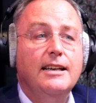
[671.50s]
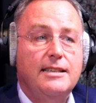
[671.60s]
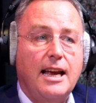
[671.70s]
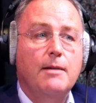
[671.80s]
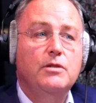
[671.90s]
in
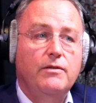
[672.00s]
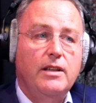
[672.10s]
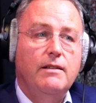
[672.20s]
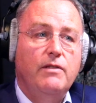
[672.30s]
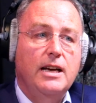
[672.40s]
terms of
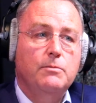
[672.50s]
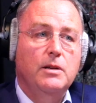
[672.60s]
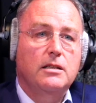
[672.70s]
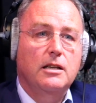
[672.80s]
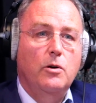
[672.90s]
the
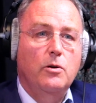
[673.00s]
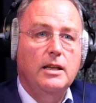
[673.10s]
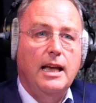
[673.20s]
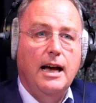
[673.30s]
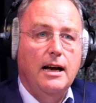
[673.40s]
investment. So
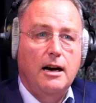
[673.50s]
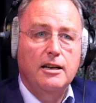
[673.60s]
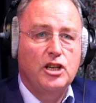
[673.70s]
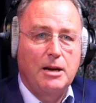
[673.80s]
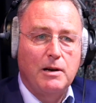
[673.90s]
yeah,
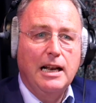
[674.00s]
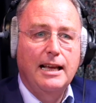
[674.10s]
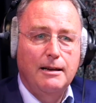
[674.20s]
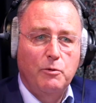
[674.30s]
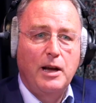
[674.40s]

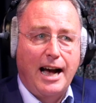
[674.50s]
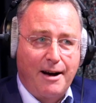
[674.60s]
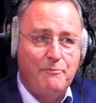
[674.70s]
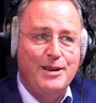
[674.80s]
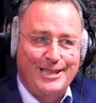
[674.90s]
unashamedly, we
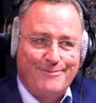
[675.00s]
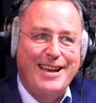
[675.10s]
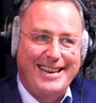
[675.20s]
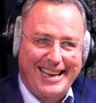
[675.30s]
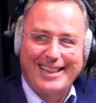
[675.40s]
have been
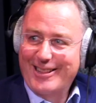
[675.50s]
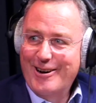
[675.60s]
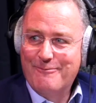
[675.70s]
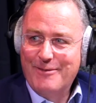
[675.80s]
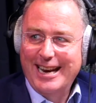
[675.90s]
spending a
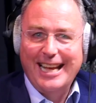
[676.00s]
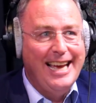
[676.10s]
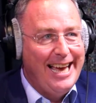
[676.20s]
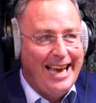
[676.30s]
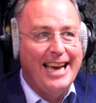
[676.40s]
lot of money
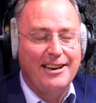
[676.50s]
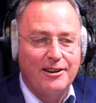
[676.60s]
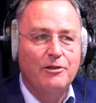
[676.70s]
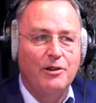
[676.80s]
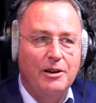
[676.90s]
in
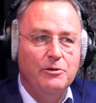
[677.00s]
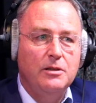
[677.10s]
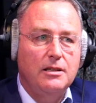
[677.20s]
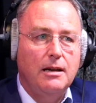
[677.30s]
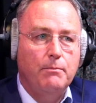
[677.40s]
and
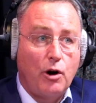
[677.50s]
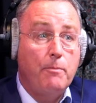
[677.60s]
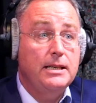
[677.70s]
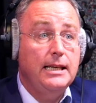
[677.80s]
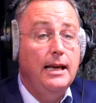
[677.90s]
around
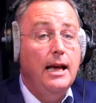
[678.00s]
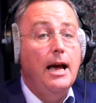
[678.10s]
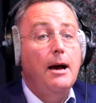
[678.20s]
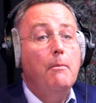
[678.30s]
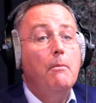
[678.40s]
property.
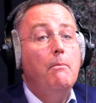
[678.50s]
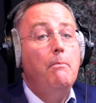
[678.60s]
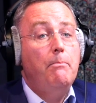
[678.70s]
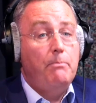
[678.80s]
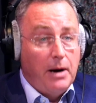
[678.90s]

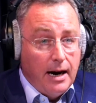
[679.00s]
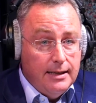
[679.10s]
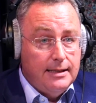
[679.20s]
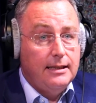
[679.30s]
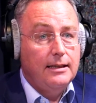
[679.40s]

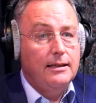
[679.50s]
But